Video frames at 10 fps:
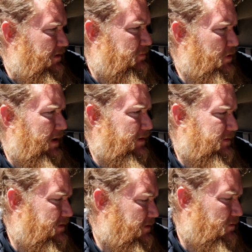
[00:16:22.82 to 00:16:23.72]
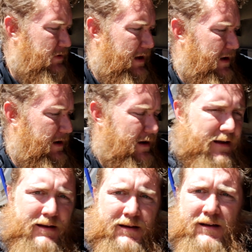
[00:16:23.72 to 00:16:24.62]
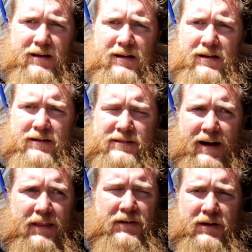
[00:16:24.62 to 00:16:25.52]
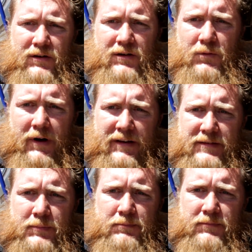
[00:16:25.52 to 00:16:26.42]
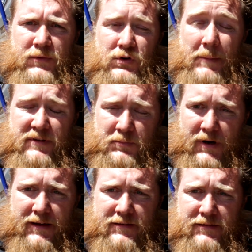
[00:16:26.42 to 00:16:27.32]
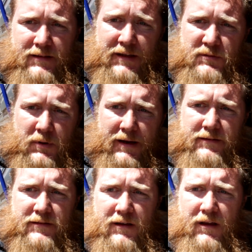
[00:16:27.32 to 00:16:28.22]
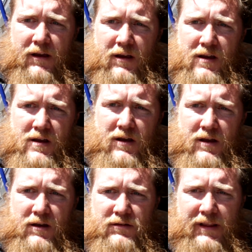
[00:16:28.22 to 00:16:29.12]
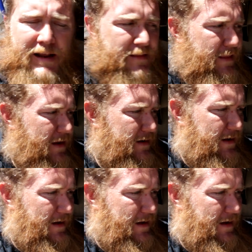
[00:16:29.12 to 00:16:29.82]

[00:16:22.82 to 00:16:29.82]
springs, what I decided to do was drop the springs, the leaf springs, so that I could then